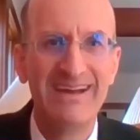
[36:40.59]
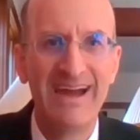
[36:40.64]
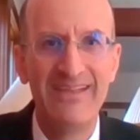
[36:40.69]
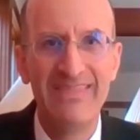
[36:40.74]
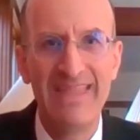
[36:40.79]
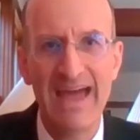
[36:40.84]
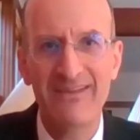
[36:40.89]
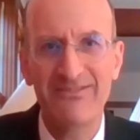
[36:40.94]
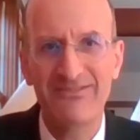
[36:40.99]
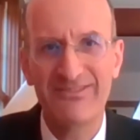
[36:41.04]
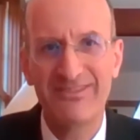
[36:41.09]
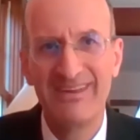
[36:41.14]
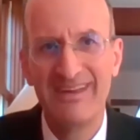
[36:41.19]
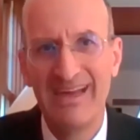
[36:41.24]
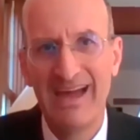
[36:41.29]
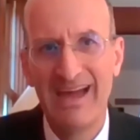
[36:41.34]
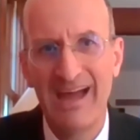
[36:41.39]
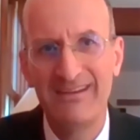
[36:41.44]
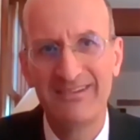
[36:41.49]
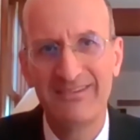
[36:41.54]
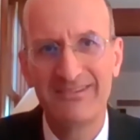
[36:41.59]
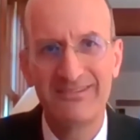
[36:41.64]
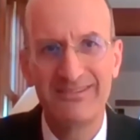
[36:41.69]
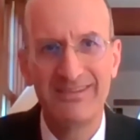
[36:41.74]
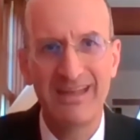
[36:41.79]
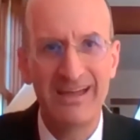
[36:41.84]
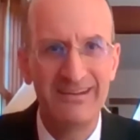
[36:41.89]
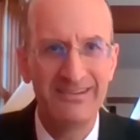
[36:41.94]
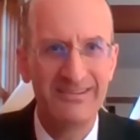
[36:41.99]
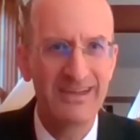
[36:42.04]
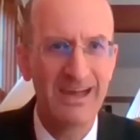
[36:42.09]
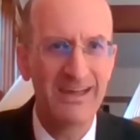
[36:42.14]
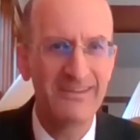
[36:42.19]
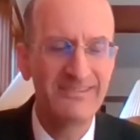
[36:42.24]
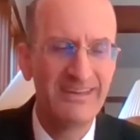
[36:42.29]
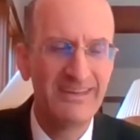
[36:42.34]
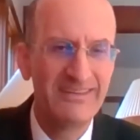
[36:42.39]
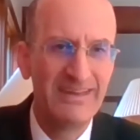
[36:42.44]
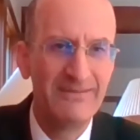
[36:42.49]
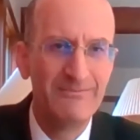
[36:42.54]
And that's I
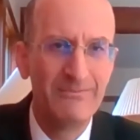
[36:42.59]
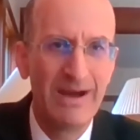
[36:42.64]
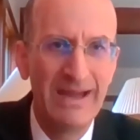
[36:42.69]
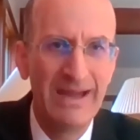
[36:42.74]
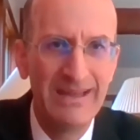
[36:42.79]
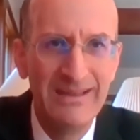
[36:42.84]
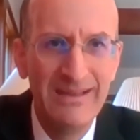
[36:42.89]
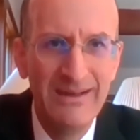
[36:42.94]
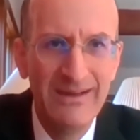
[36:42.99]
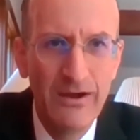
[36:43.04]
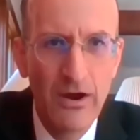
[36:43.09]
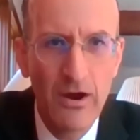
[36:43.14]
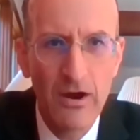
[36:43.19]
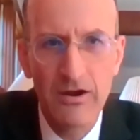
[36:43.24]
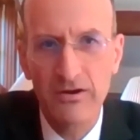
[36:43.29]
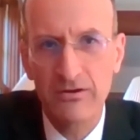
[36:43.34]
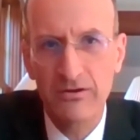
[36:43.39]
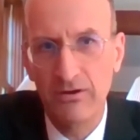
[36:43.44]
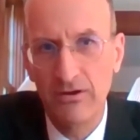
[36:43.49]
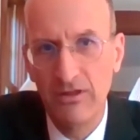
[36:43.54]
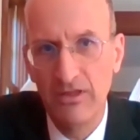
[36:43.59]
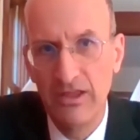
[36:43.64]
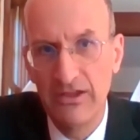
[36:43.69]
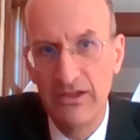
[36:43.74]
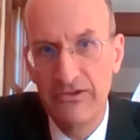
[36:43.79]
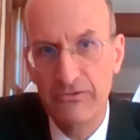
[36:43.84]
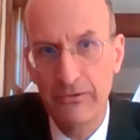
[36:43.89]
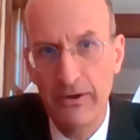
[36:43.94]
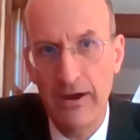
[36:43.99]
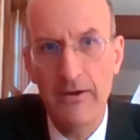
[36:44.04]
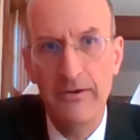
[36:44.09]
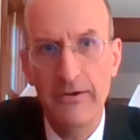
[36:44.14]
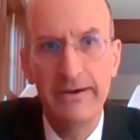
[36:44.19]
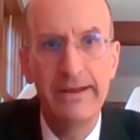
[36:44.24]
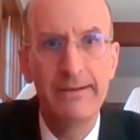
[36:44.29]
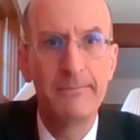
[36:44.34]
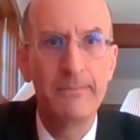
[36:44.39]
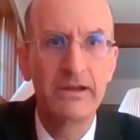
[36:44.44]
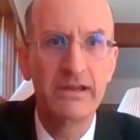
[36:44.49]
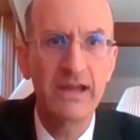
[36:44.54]
discussed this in my article, The
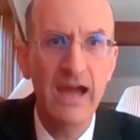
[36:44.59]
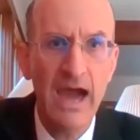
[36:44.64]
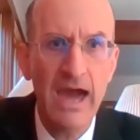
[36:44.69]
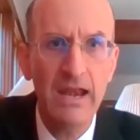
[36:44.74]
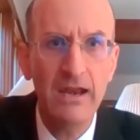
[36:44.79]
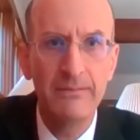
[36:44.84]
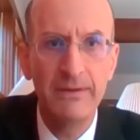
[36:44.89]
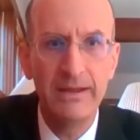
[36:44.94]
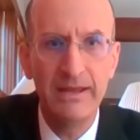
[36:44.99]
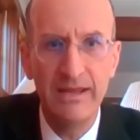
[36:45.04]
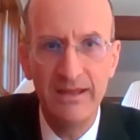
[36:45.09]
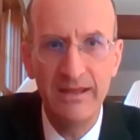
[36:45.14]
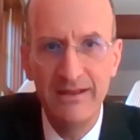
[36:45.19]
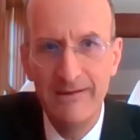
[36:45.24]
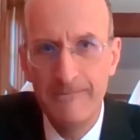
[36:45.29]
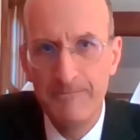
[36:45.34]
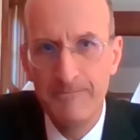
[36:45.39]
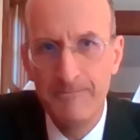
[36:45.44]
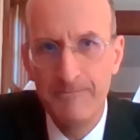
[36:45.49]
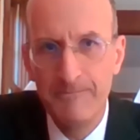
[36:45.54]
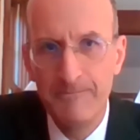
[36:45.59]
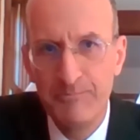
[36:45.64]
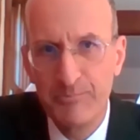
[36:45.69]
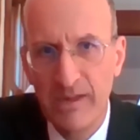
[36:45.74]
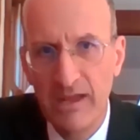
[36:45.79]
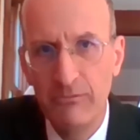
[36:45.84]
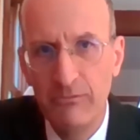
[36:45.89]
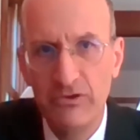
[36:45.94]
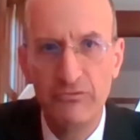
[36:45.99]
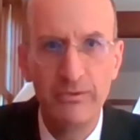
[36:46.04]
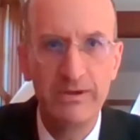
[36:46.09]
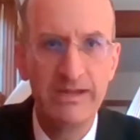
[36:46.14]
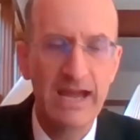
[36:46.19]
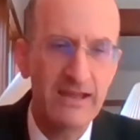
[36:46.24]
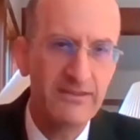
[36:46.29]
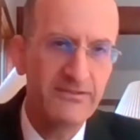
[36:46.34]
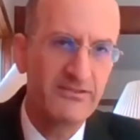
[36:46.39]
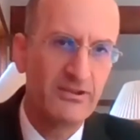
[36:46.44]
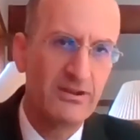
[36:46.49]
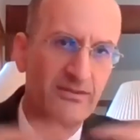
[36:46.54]
Terrarium Economy, in which we
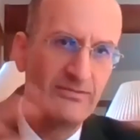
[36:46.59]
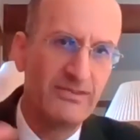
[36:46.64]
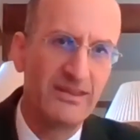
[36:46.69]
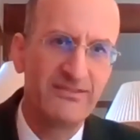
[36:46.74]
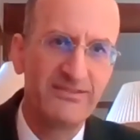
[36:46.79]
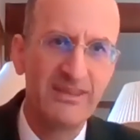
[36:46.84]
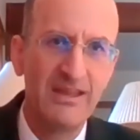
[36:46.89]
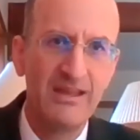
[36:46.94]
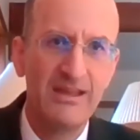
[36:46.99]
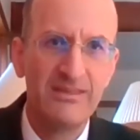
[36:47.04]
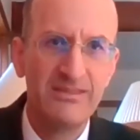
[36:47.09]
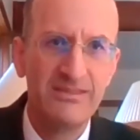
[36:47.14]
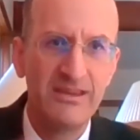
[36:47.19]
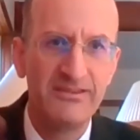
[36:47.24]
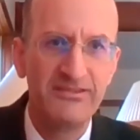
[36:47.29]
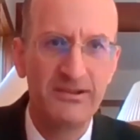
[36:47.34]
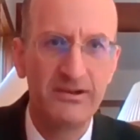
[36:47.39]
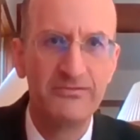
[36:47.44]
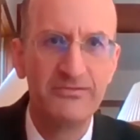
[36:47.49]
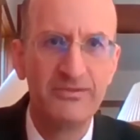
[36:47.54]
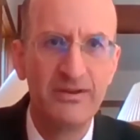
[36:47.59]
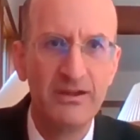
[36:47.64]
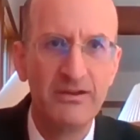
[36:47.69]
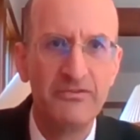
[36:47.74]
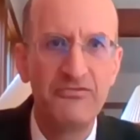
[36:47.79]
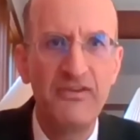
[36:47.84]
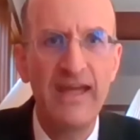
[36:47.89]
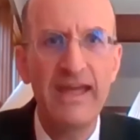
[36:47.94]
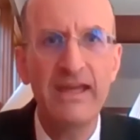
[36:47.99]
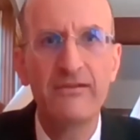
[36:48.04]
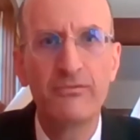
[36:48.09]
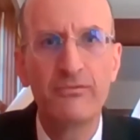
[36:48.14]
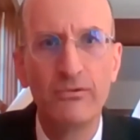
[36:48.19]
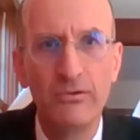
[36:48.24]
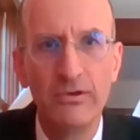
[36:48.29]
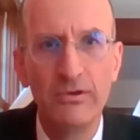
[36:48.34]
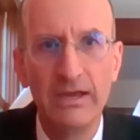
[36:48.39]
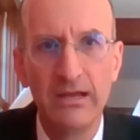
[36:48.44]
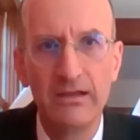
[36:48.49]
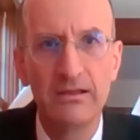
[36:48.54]
get sort of this sort of fake
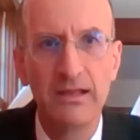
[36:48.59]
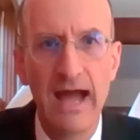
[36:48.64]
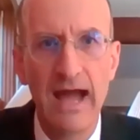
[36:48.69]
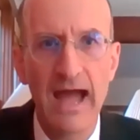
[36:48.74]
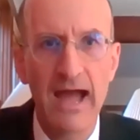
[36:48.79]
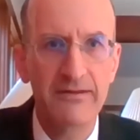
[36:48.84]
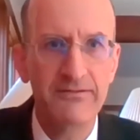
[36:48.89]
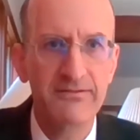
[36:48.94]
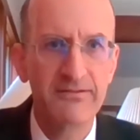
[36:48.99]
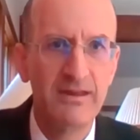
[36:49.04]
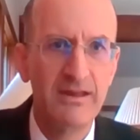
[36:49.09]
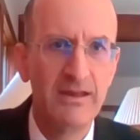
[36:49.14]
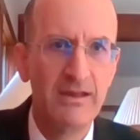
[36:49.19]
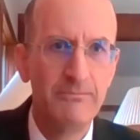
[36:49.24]
ruling class.